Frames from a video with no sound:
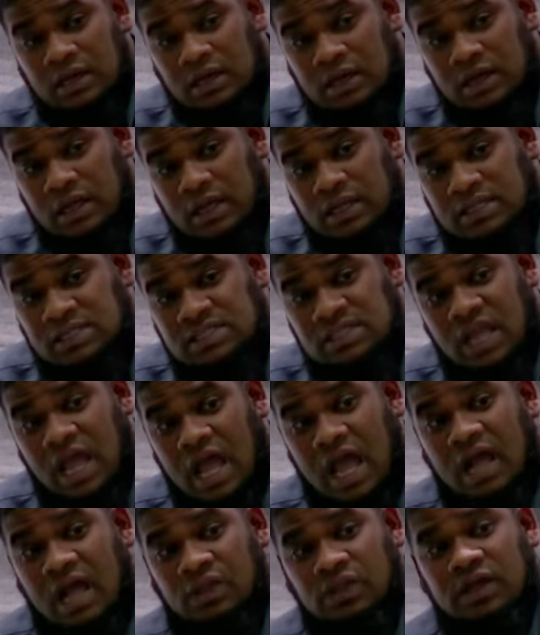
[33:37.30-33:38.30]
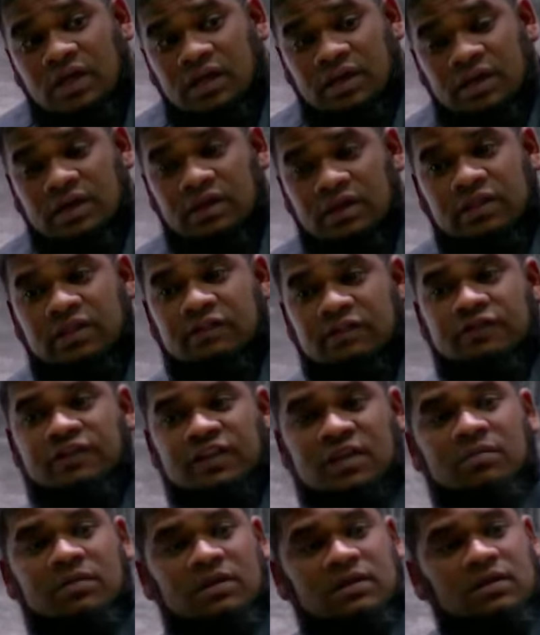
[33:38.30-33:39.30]
In istihada, the
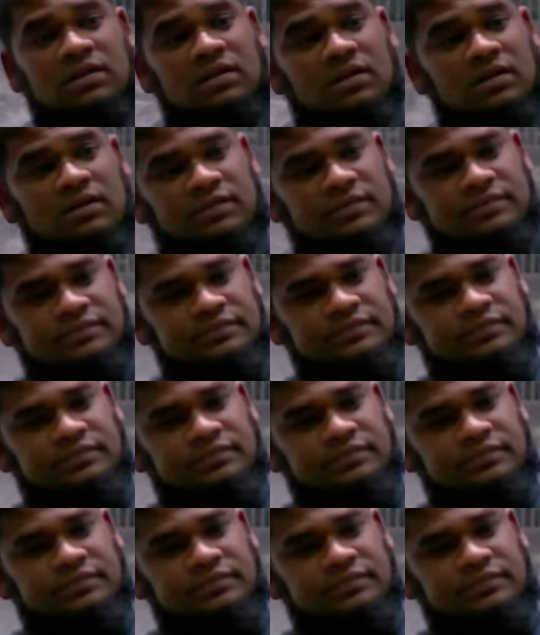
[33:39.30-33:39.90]
female